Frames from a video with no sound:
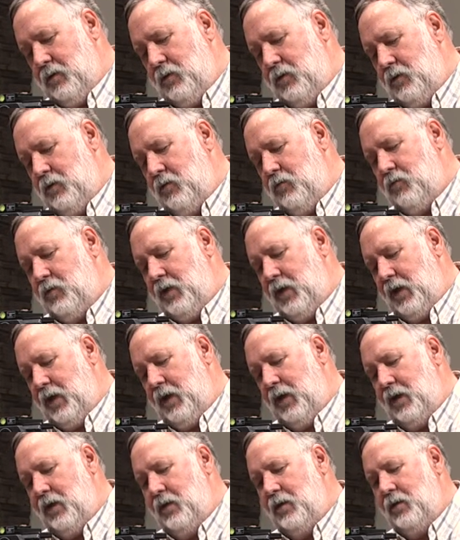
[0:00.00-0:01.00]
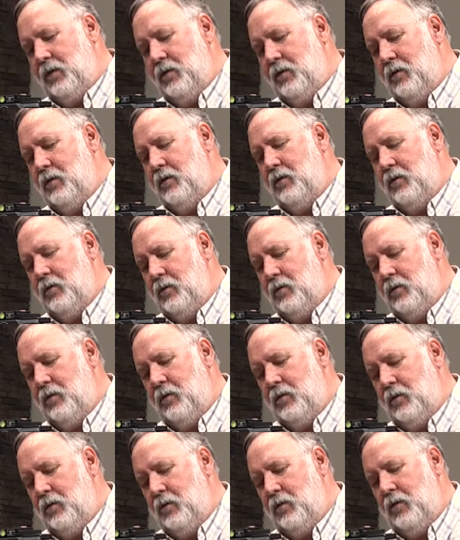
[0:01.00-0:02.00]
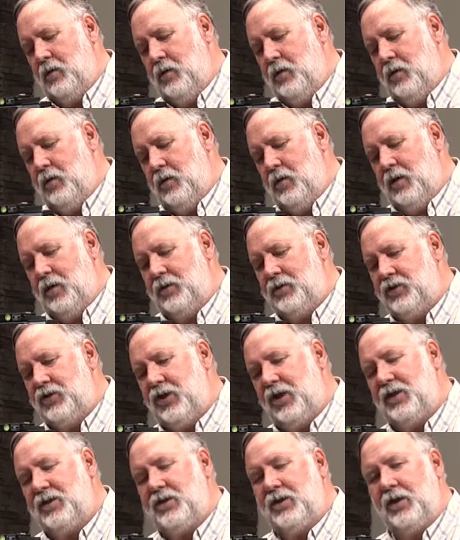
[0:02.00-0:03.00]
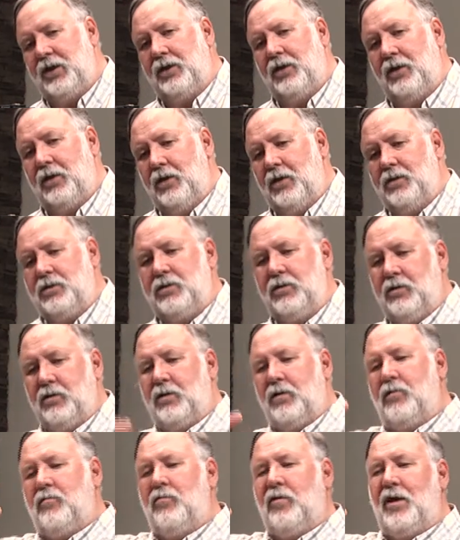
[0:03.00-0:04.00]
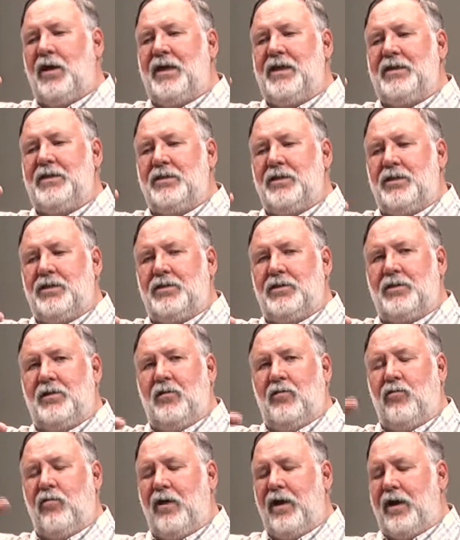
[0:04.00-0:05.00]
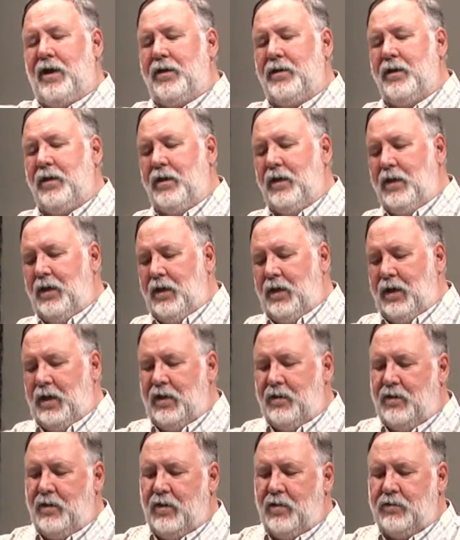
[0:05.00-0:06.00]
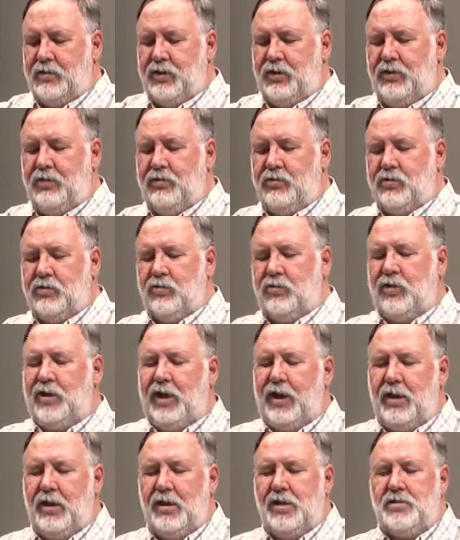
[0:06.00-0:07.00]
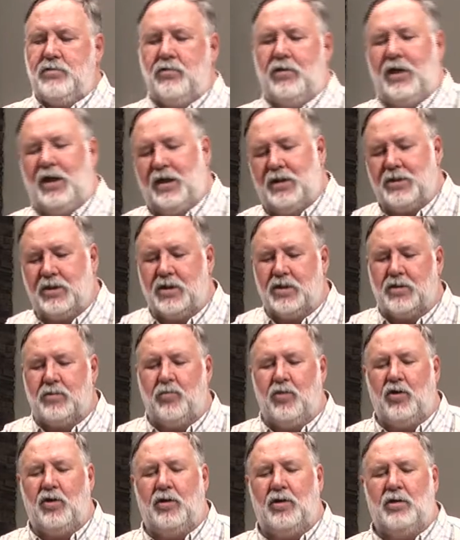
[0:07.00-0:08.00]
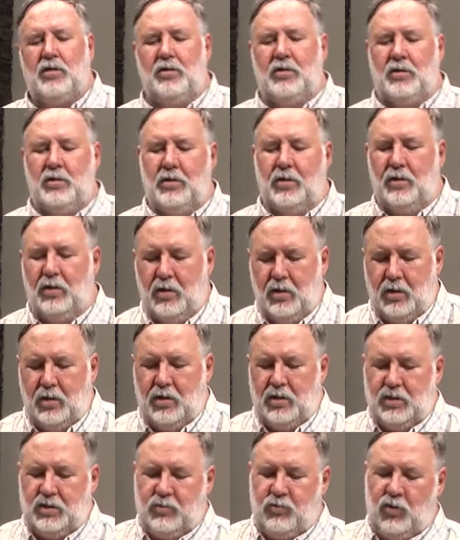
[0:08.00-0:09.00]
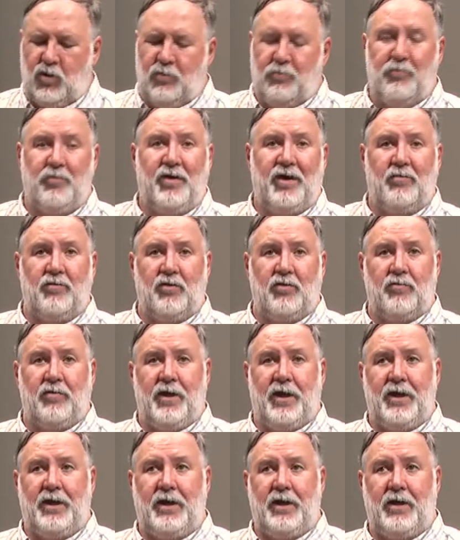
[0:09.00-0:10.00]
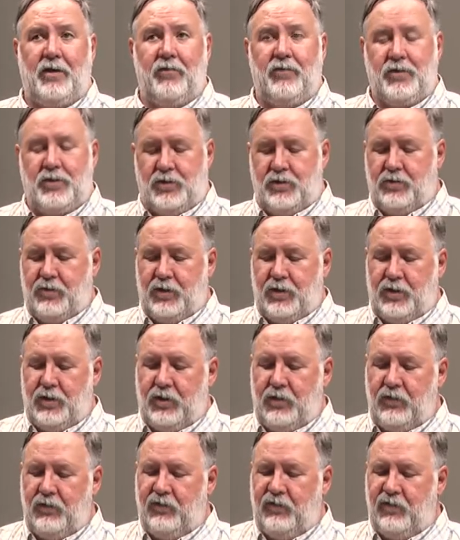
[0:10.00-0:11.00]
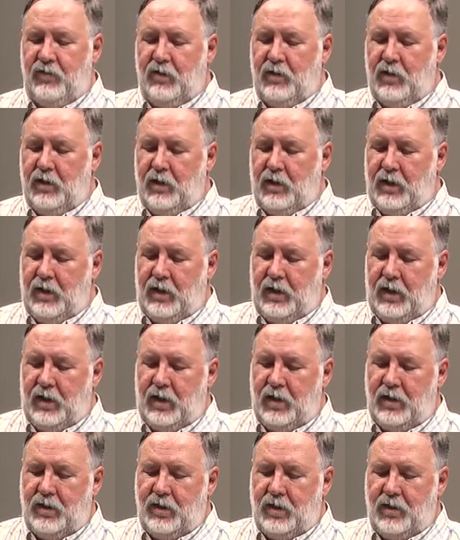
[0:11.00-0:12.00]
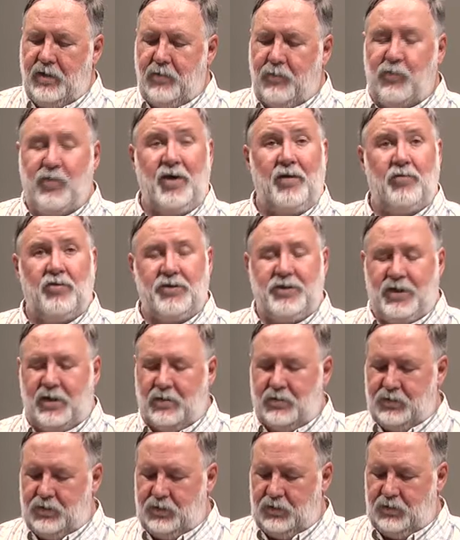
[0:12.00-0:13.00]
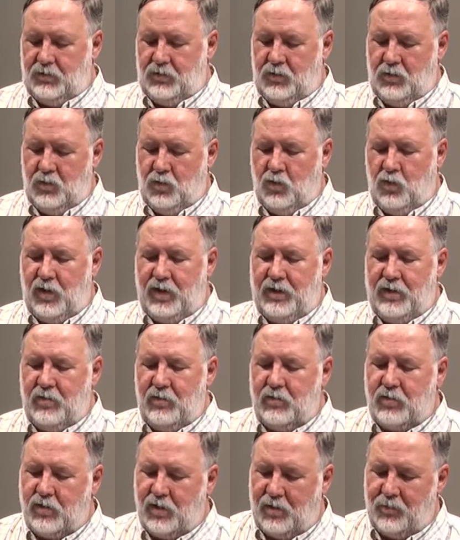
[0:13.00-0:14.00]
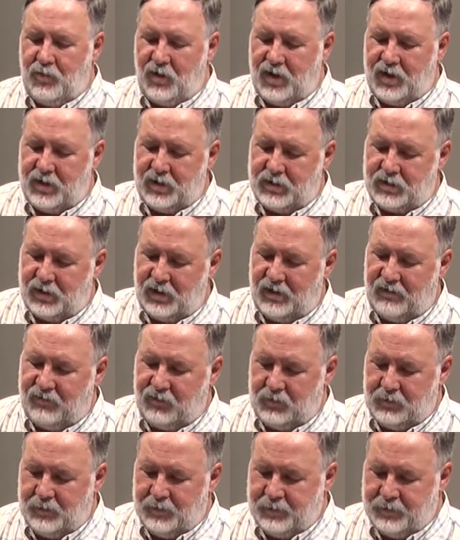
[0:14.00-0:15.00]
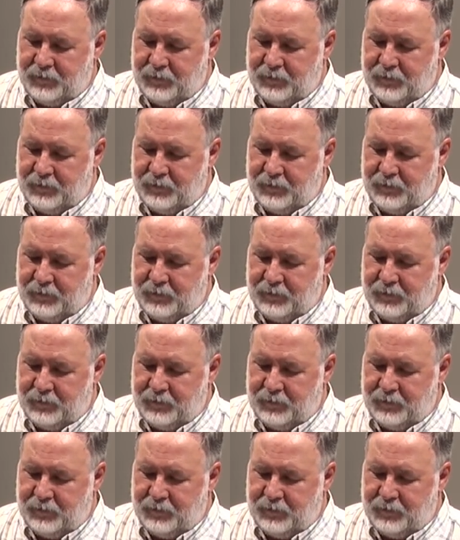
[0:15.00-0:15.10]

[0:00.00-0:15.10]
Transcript: you can adjust it so the horizon is correct. And there's usually, this one has a small bubble right here that you can use. And the bubble tells you when the tripod is level.